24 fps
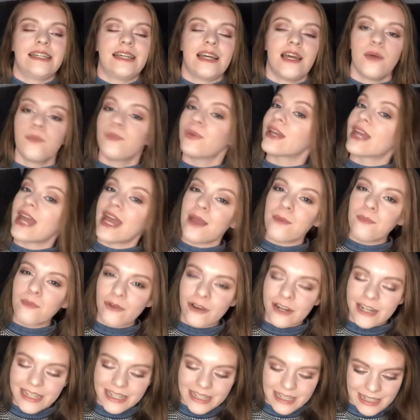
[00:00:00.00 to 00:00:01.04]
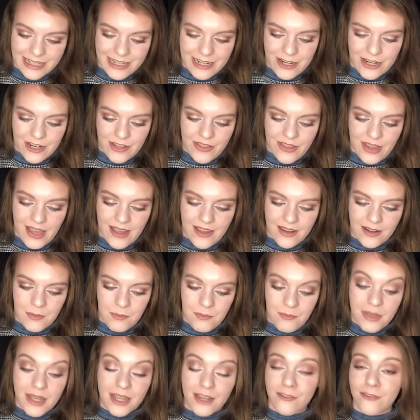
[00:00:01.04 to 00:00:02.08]
It became pretty clear that
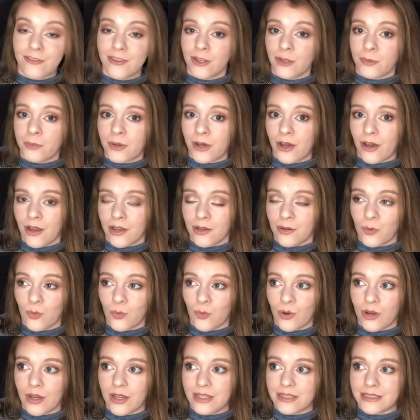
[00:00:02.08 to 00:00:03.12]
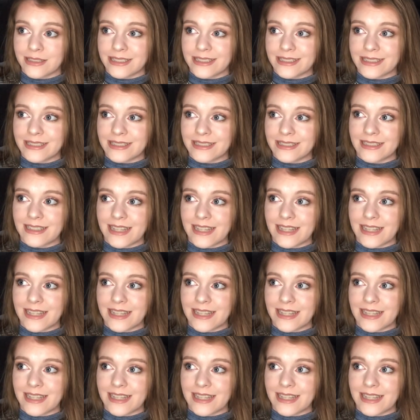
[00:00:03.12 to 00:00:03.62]
Mick Philpott was